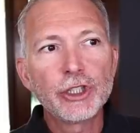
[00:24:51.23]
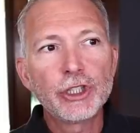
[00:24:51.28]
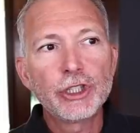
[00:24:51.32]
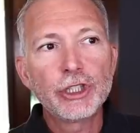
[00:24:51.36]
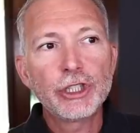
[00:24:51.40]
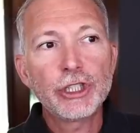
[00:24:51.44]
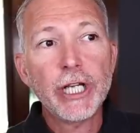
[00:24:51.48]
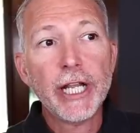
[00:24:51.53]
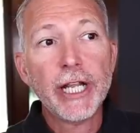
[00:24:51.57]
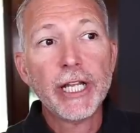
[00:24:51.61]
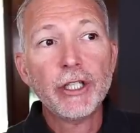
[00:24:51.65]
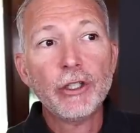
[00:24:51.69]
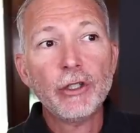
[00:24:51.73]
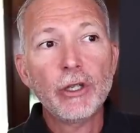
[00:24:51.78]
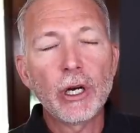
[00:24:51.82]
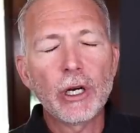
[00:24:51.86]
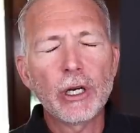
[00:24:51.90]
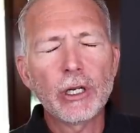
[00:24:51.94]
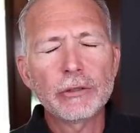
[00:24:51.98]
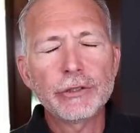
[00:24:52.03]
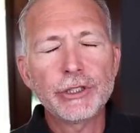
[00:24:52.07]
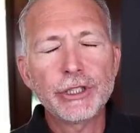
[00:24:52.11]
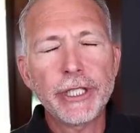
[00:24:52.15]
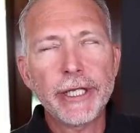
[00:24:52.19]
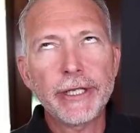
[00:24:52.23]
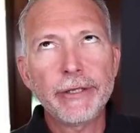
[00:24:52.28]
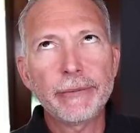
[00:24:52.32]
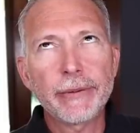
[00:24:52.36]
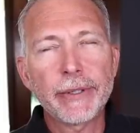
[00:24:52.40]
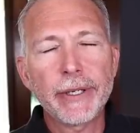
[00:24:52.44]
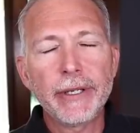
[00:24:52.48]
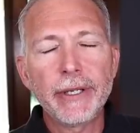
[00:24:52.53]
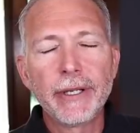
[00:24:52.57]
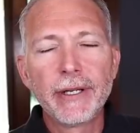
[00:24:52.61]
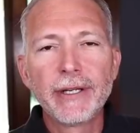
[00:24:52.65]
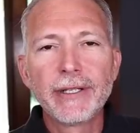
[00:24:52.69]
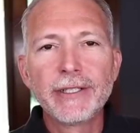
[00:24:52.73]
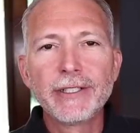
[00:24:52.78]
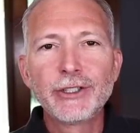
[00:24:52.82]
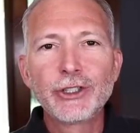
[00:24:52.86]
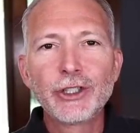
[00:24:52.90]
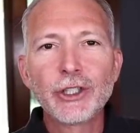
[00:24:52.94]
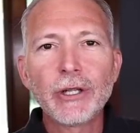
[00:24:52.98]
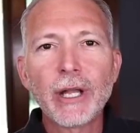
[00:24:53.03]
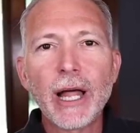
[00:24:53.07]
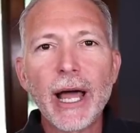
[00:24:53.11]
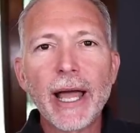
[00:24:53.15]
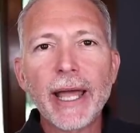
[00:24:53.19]
Janu- or January,
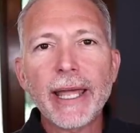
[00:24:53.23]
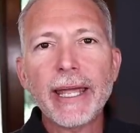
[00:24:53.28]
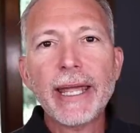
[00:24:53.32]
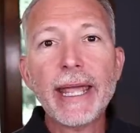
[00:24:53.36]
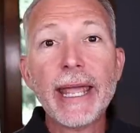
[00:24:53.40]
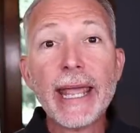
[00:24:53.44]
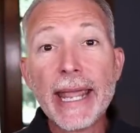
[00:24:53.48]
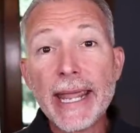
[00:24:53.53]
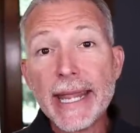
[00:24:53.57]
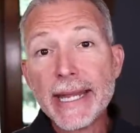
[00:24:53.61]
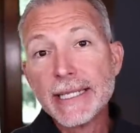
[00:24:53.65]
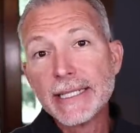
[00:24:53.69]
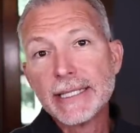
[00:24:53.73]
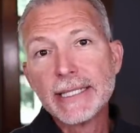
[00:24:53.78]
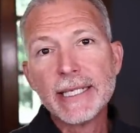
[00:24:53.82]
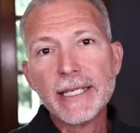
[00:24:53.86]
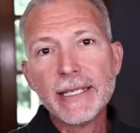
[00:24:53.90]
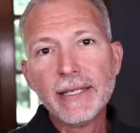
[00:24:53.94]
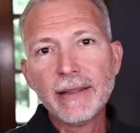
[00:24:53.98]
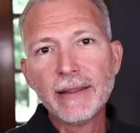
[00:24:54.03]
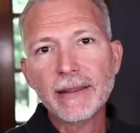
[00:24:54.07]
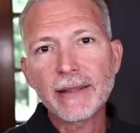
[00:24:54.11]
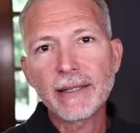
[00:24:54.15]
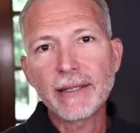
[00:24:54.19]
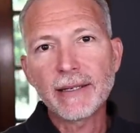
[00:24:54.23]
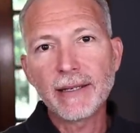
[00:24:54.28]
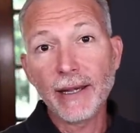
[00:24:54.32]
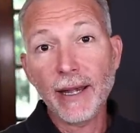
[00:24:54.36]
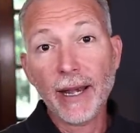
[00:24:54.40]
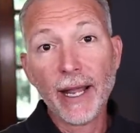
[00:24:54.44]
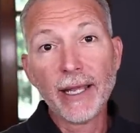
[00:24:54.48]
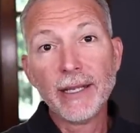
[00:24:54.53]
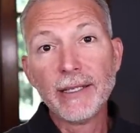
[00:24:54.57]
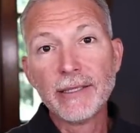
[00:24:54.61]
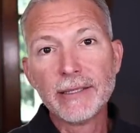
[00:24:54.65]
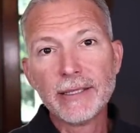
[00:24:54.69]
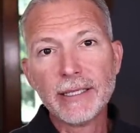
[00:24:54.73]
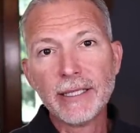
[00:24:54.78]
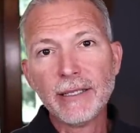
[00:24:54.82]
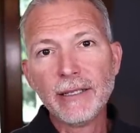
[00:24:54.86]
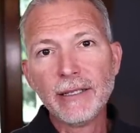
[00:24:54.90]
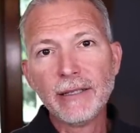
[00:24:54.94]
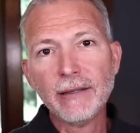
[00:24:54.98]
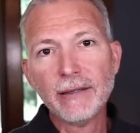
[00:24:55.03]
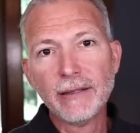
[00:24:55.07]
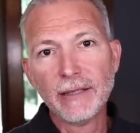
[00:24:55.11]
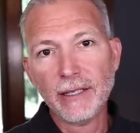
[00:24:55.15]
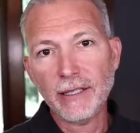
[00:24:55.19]
July eighteenth,
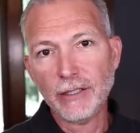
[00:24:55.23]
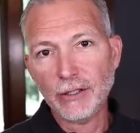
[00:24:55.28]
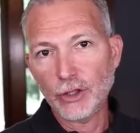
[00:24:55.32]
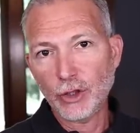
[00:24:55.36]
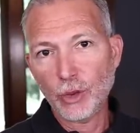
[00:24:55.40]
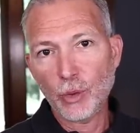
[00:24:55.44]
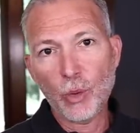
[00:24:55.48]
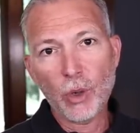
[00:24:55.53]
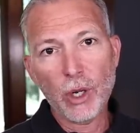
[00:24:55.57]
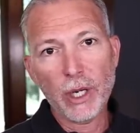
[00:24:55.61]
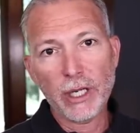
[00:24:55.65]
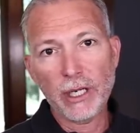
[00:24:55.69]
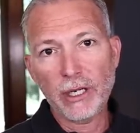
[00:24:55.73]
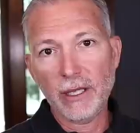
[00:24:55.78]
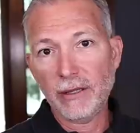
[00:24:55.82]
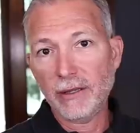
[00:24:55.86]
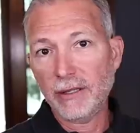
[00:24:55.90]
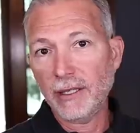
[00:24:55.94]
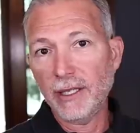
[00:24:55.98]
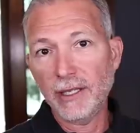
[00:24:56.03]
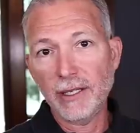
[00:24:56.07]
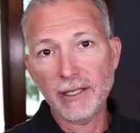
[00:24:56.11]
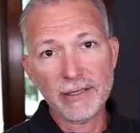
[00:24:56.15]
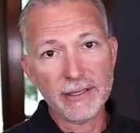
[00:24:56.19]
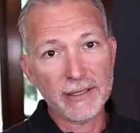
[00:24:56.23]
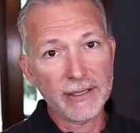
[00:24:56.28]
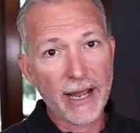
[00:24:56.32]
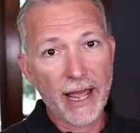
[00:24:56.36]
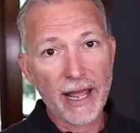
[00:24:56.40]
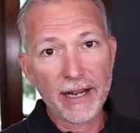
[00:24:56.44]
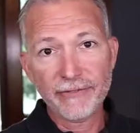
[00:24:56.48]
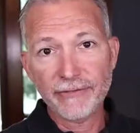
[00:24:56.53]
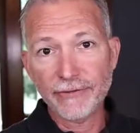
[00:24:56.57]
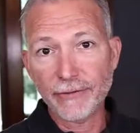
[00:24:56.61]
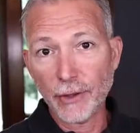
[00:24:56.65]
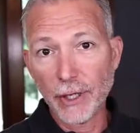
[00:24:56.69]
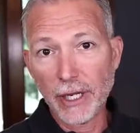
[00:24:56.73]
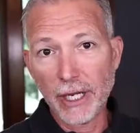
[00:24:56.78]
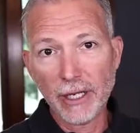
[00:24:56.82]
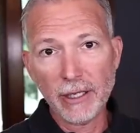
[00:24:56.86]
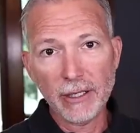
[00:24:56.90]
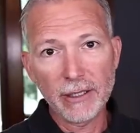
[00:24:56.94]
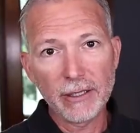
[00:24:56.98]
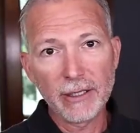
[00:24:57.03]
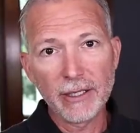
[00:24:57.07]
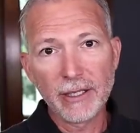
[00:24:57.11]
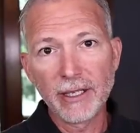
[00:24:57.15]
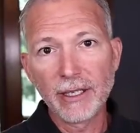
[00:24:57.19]
nineteenth, and twentieth. It is not free.
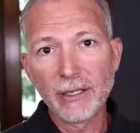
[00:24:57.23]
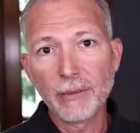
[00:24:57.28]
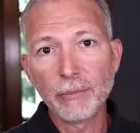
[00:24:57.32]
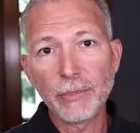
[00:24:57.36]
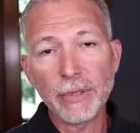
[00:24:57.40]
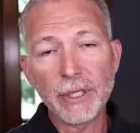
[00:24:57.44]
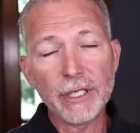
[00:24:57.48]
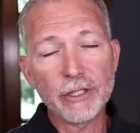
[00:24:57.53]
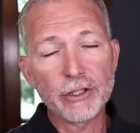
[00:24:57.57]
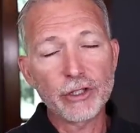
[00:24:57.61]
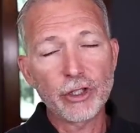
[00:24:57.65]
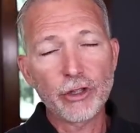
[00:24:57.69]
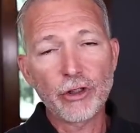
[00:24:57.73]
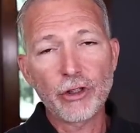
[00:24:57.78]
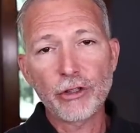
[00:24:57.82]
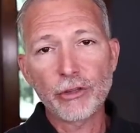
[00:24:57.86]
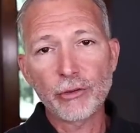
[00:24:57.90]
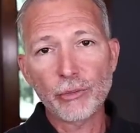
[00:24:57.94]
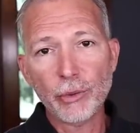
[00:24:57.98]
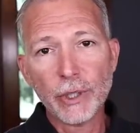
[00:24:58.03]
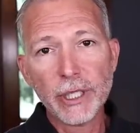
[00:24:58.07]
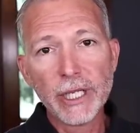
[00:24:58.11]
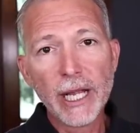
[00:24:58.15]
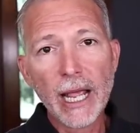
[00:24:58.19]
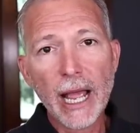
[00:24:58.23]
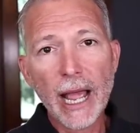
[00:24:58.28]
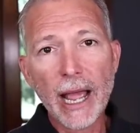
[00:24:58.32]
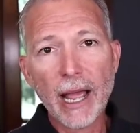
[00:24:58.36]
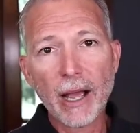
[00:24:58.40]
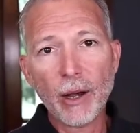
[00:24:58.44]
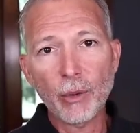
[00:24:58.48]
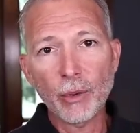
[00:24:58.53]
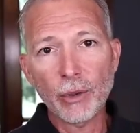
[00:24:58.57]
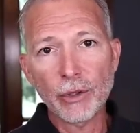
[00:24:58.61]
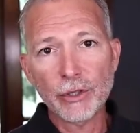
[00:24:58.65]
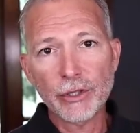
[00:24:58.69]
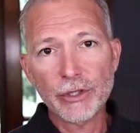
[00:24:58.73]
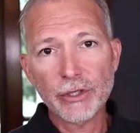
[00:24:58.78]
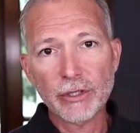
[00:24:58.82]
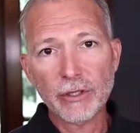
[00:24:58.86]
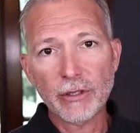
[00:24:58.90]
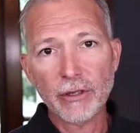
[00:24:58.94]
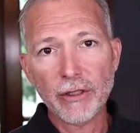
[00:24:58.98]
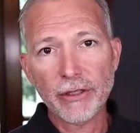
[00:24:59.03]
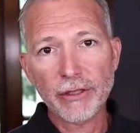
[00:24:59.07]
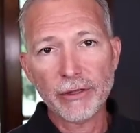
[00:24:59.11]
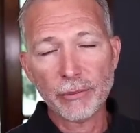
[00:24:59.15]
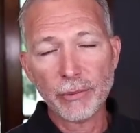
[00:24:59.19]
It's three hours,
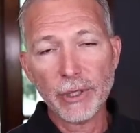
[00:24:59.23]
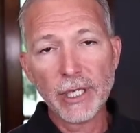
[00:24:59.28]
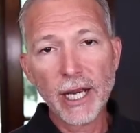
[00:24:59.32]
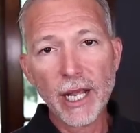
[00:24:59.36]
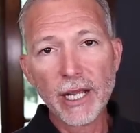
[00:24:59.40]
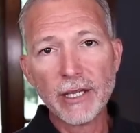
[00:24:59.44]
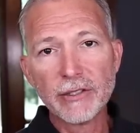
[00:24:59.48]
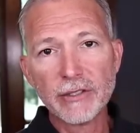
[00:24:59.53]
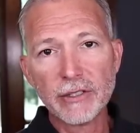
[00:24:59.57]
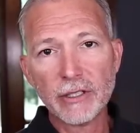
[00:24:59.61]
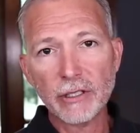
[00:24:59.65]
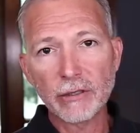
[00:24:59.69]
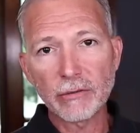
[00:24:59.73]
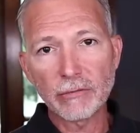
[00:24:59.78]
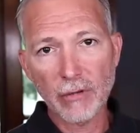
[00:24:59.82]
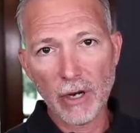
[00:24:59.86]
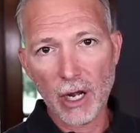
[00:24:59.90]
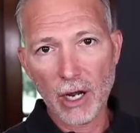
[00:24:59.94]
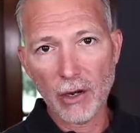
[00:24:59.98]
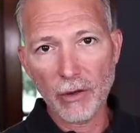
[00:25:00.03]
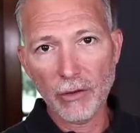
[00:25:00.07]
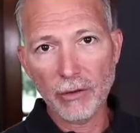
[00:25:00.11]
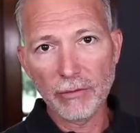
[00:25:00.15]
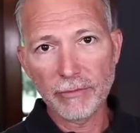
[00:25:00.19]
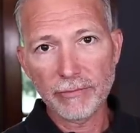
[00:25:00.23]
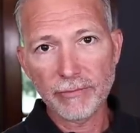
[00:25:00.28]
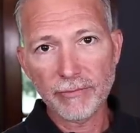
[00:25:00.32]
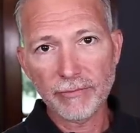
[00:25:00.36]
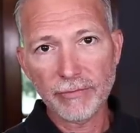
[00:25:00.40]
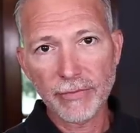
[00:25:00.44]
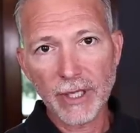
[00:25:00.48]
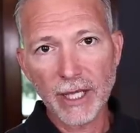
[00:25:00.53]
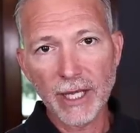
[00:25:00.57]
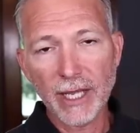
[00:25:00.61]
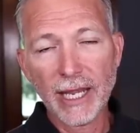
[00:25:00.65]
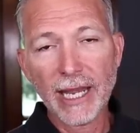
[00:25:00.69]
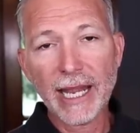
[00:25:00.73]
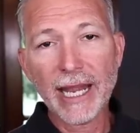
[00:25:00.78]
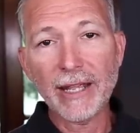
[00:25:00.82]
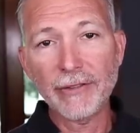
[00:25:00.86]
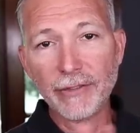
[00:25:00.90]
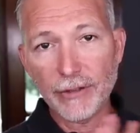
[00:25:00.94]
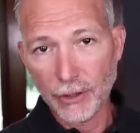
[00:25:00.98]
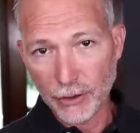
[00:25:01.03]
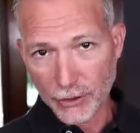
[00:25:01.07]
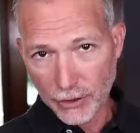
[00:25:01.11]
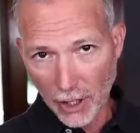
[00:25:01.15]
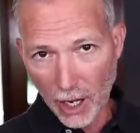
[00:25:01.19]
three days in a row,
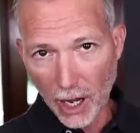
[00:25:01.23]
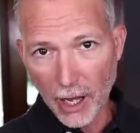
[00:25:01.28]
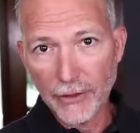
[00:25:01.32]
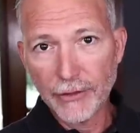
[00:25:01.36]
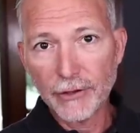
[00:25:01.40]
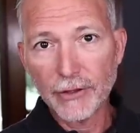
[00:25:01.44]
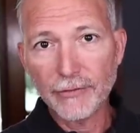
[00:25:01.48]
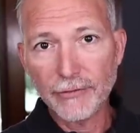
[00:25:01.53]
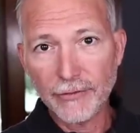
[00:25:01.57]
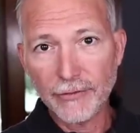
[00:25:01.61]
and there's other